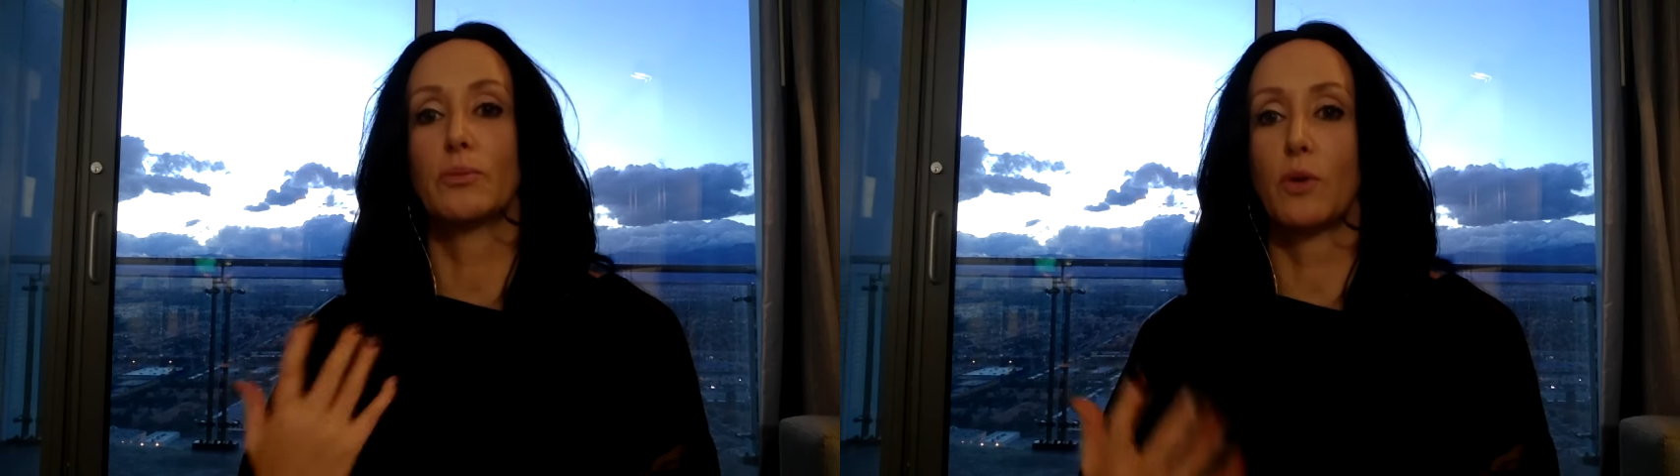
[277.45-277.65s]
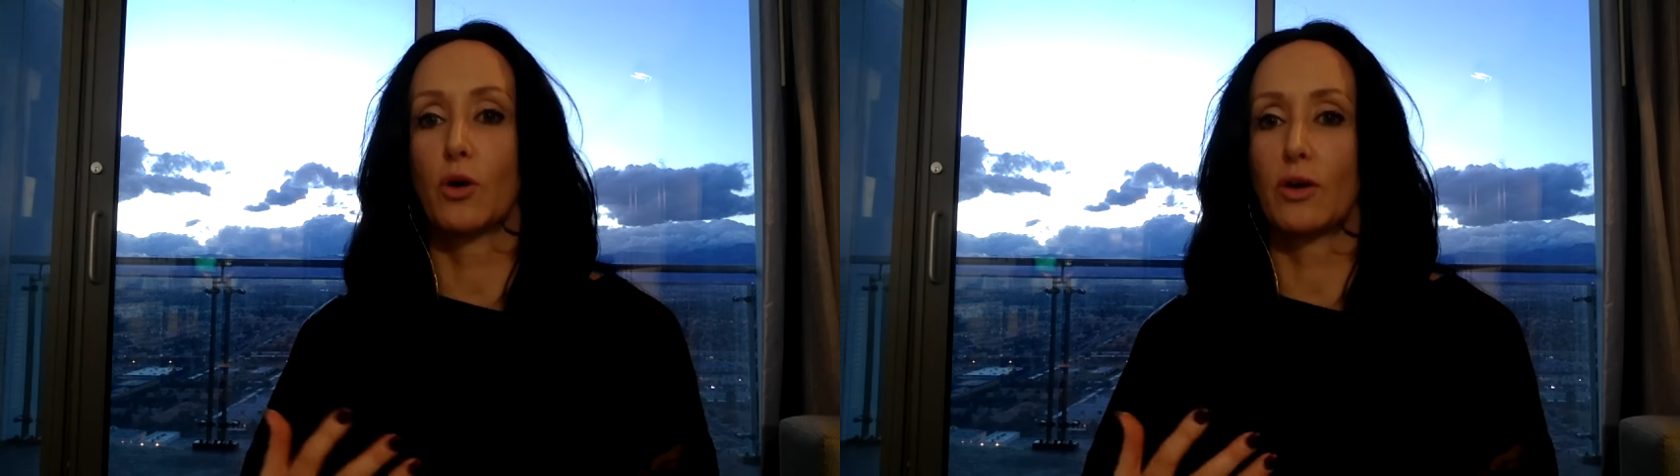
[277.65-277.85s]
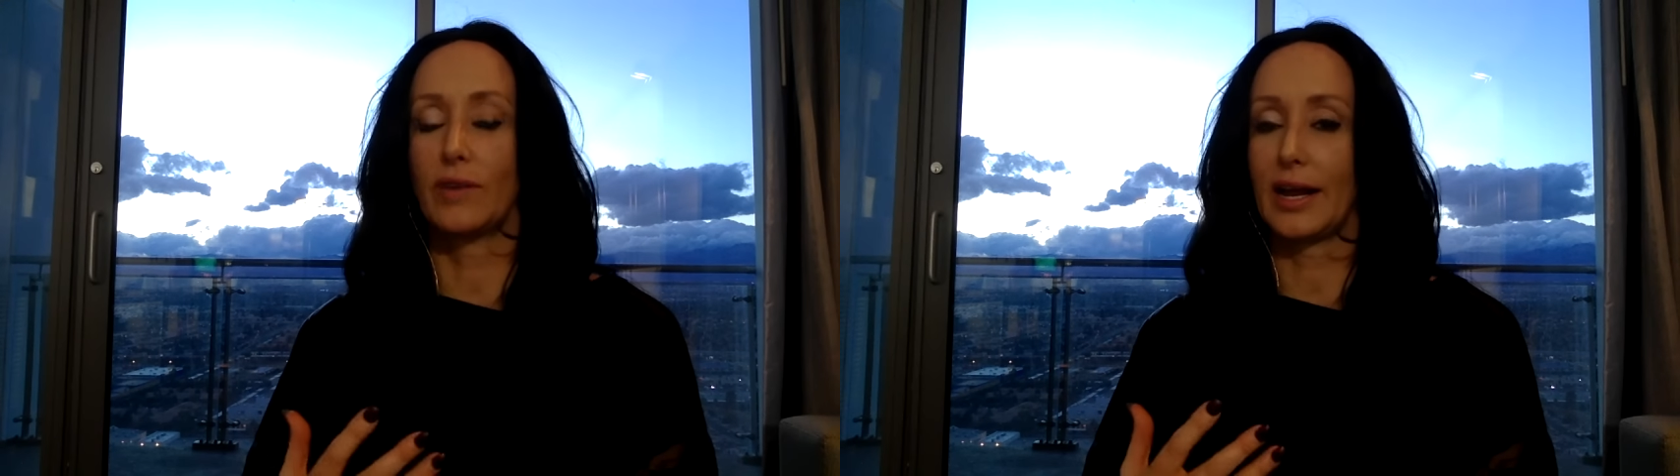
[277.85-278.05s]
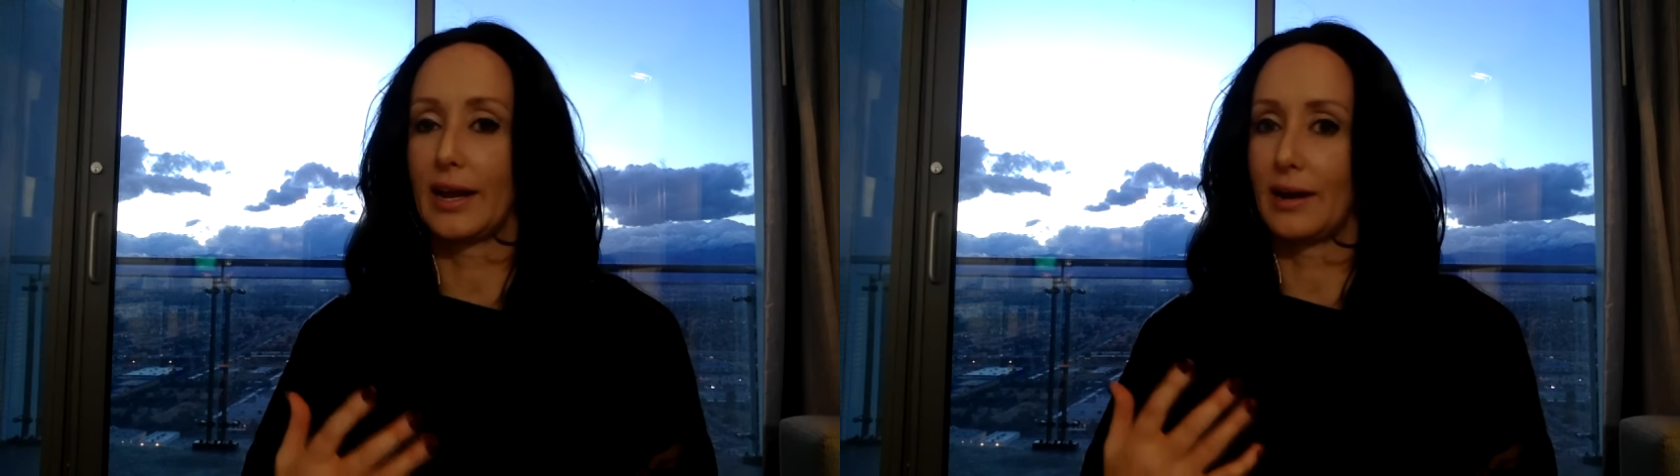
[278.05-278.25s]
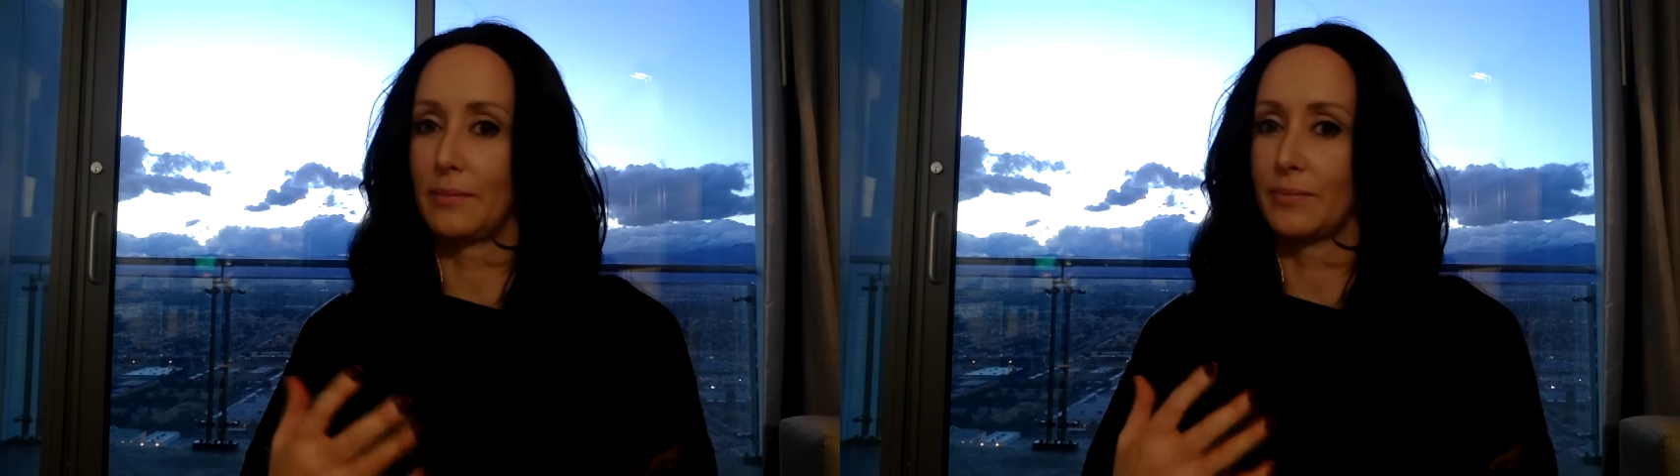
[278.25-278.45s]
more of
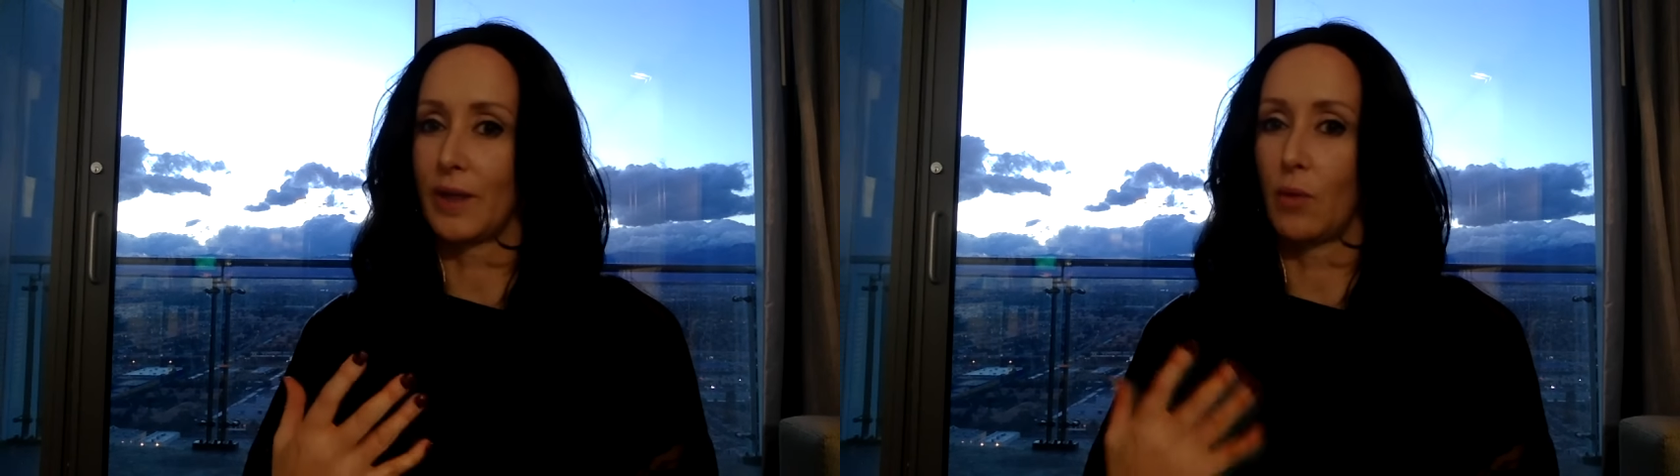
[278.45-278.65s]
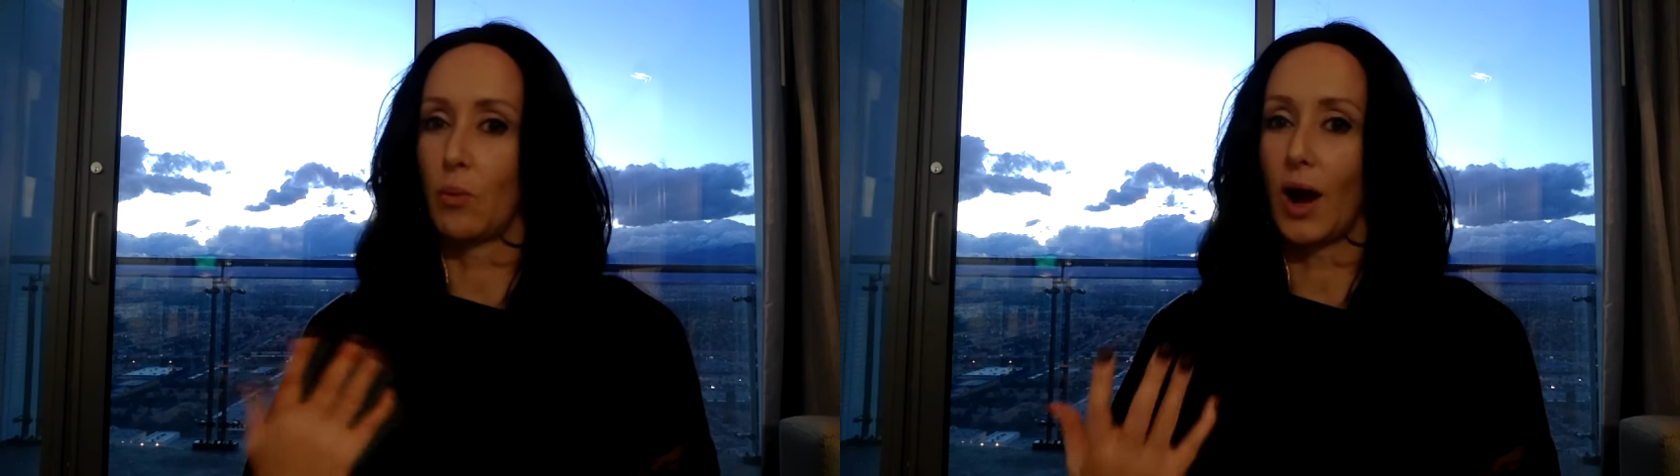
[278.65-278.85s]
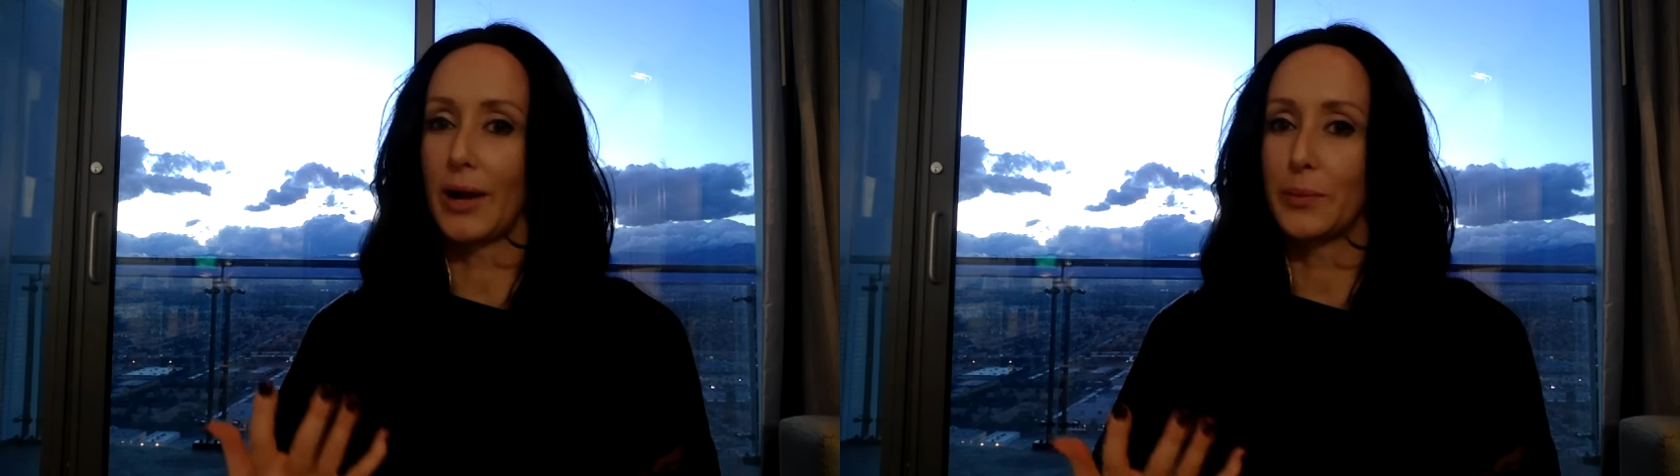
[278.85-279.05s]
a white